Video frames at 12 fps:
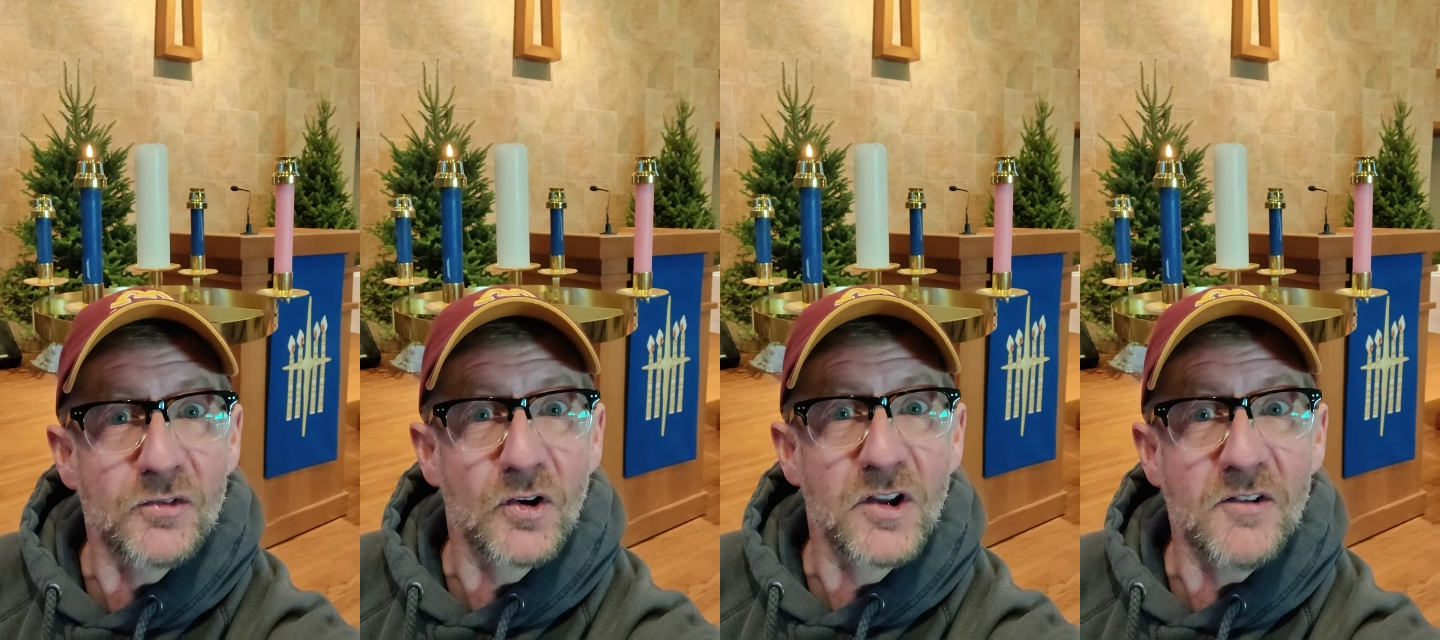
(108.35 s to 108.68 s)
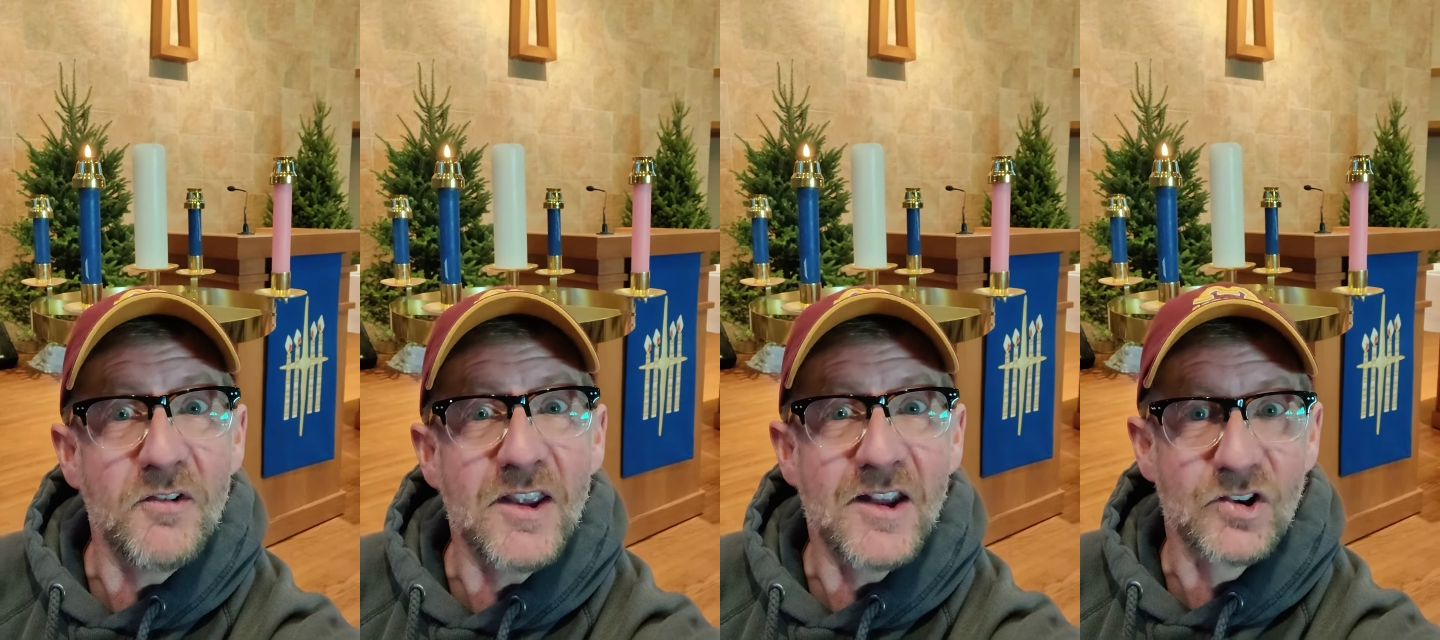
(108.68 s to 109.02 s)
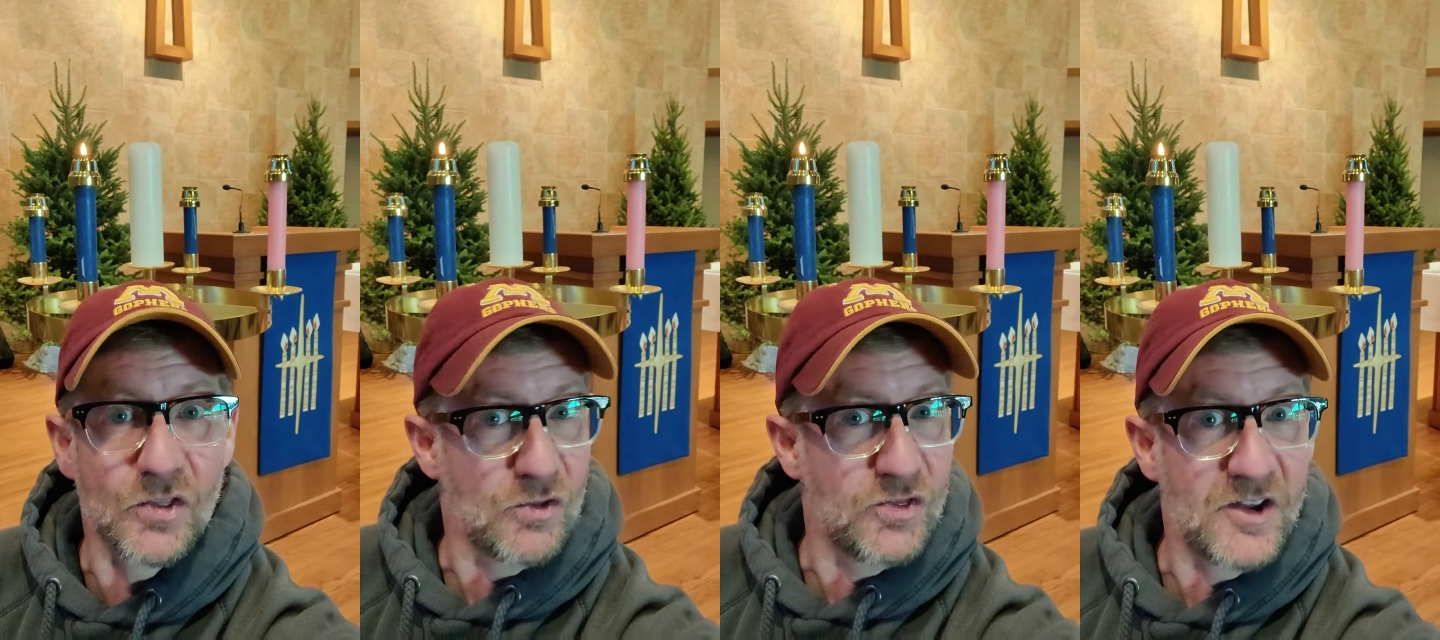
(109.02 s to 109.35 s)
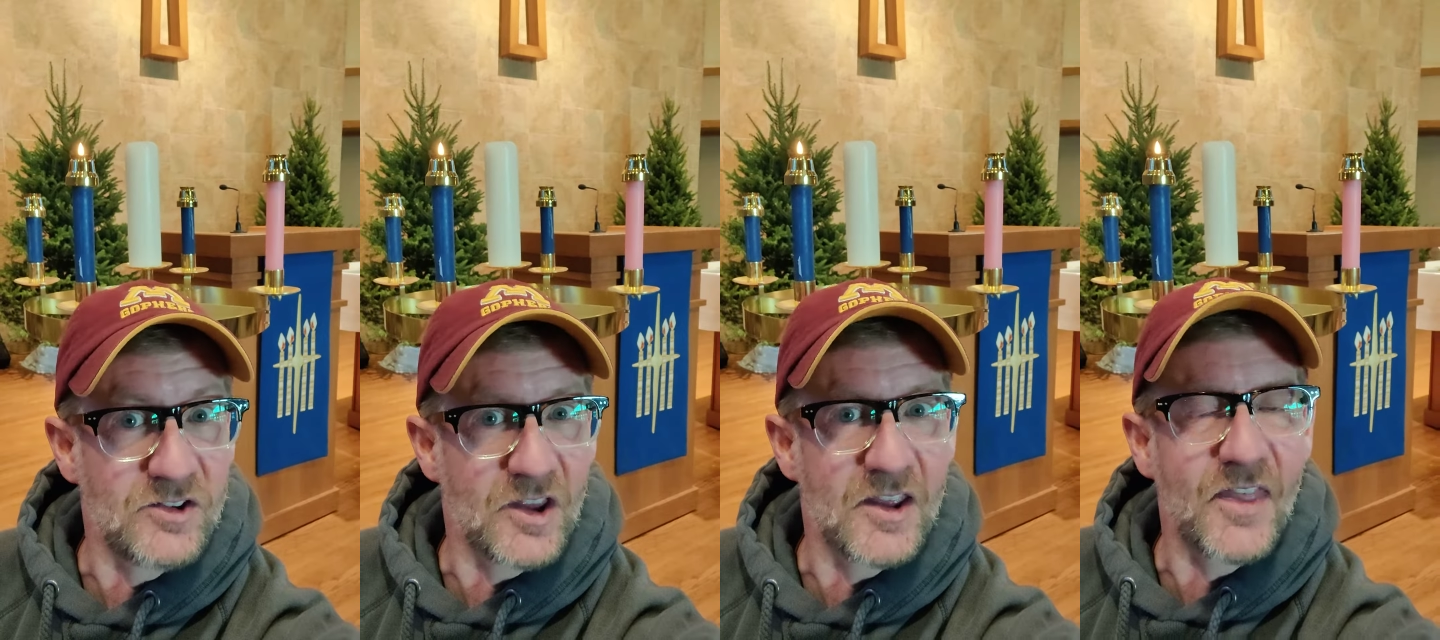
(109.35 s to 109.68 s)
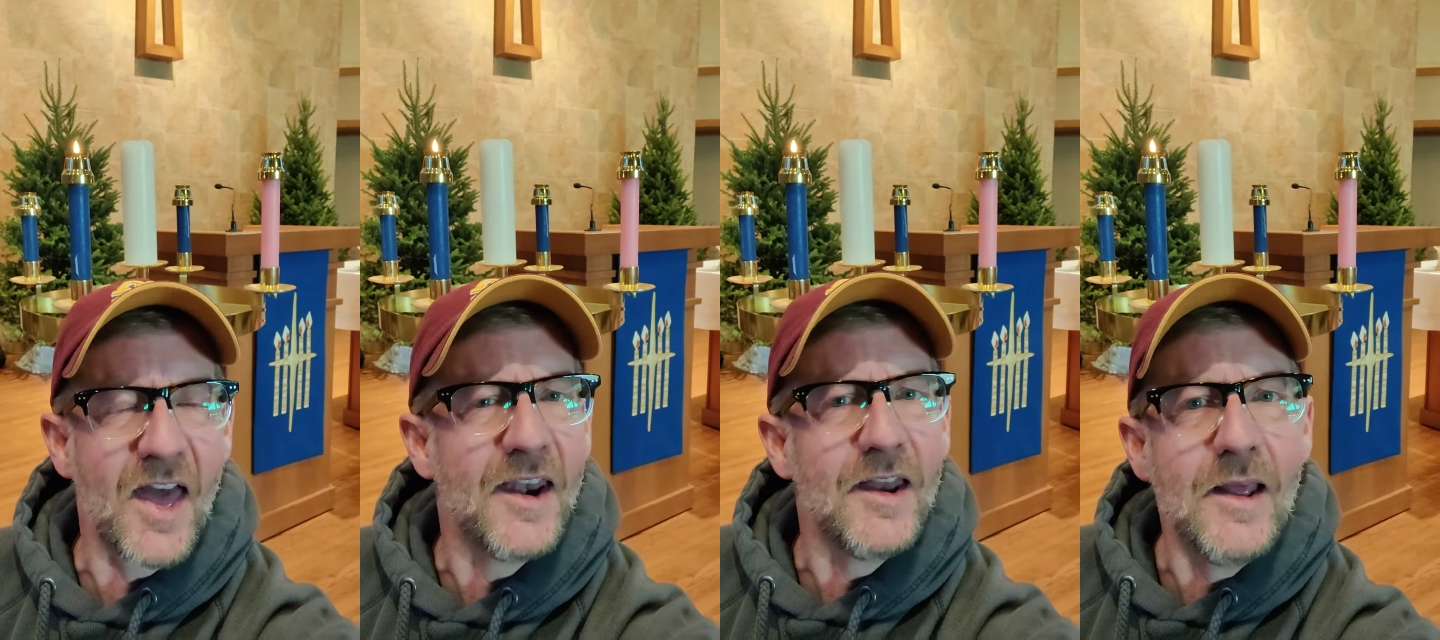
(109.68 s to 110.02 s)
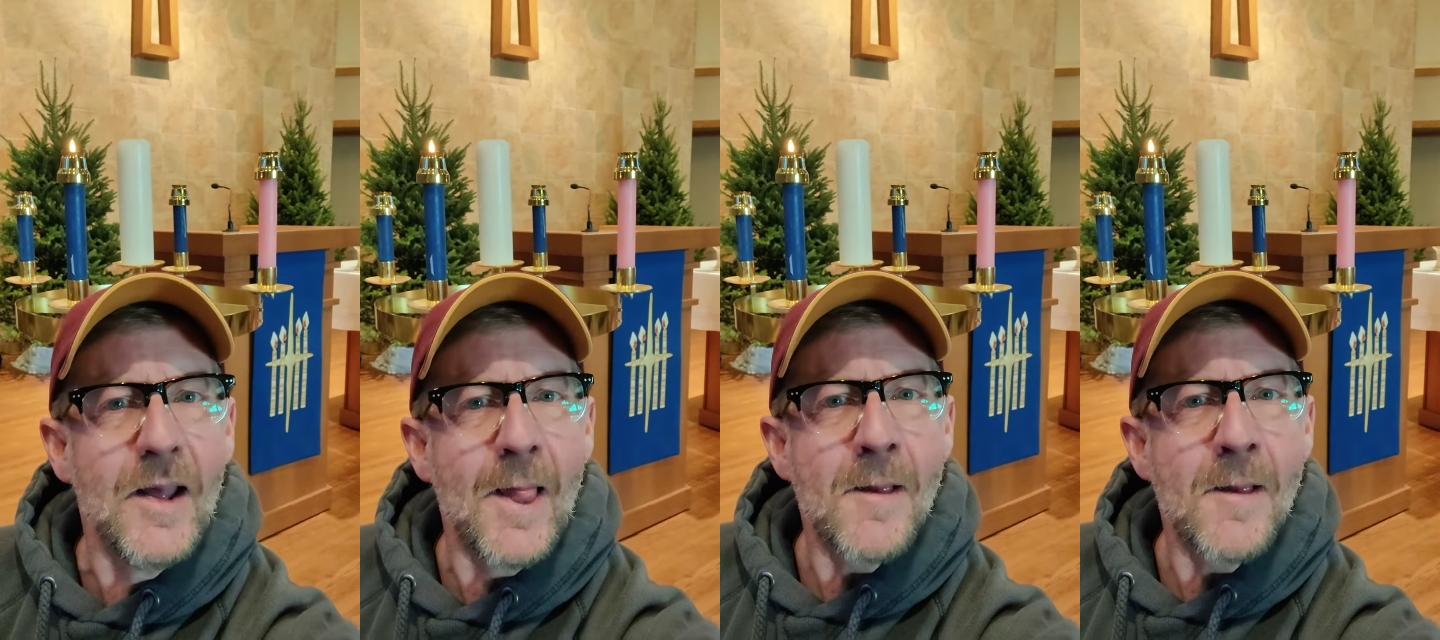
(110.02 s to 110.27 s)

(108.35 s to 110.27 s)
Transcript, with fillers: forgiving each other, things like that.